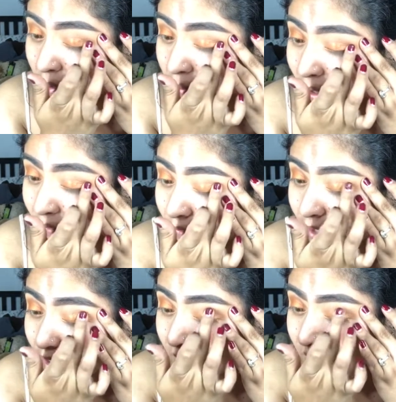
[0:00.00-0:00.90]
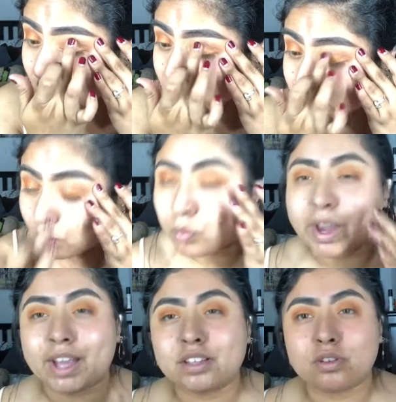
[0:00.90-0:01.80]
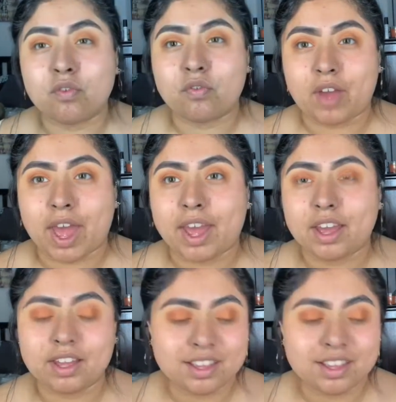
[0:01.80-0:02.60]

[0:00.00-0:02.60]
my finger is way too fat.